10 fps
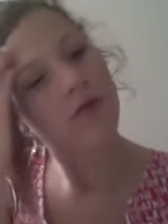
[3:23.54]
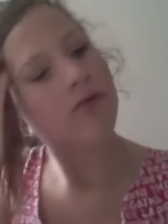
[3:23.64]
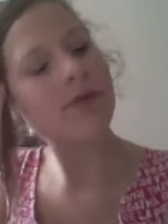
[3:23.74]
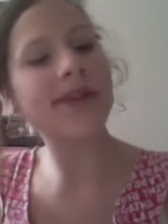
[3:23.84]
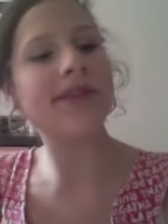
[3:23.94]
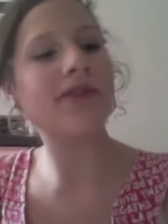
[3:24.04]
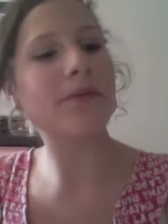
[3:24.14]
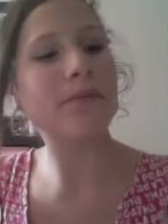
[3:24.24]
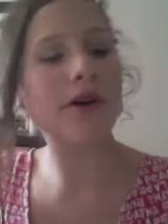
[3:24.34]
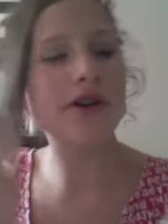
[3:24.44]
with the
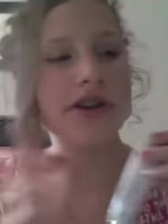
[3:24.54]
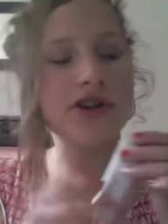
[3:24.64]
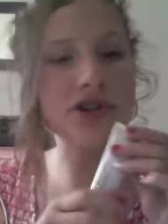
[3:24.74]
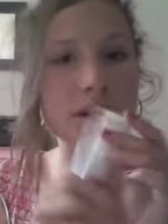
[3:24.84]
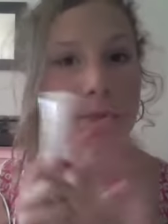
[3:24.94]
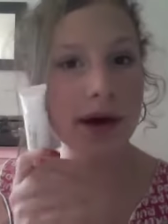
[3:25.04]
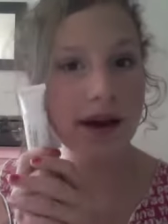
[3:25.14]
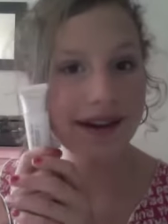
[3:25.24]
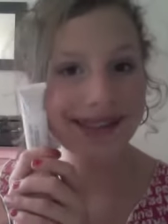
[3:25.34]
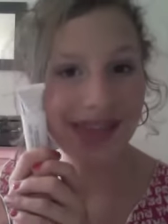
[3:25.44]
body shop
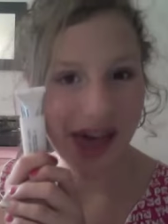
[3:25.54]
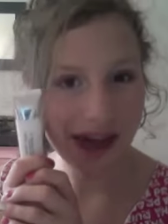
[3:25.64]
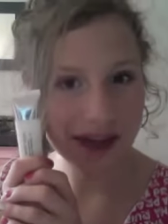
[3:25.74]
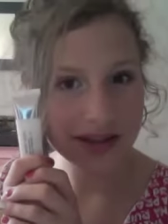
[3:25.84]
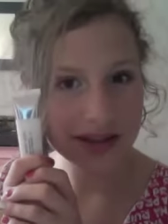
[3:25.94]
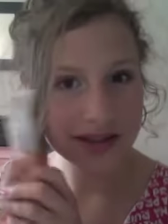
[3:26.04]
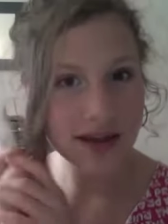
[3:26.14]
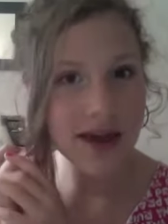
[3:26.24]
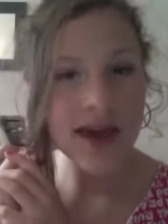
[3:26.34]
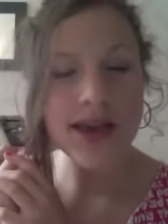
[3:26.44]
behind that
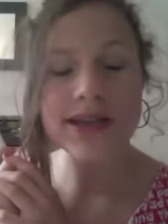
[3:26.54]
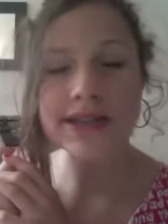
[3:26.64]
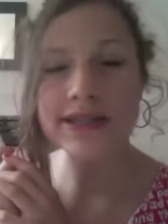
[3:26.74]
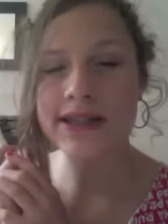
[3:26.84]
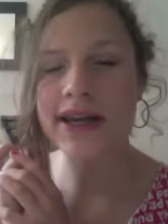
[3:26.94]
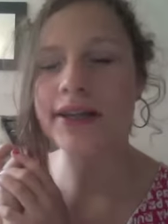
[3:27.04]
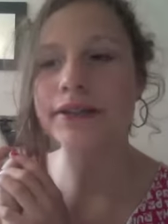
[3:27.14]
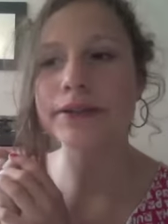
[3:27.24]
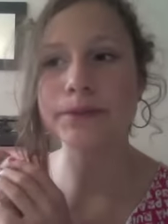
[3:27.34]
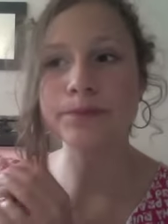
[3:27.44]
is
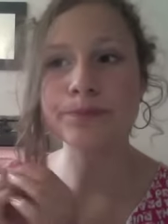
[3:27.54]
that,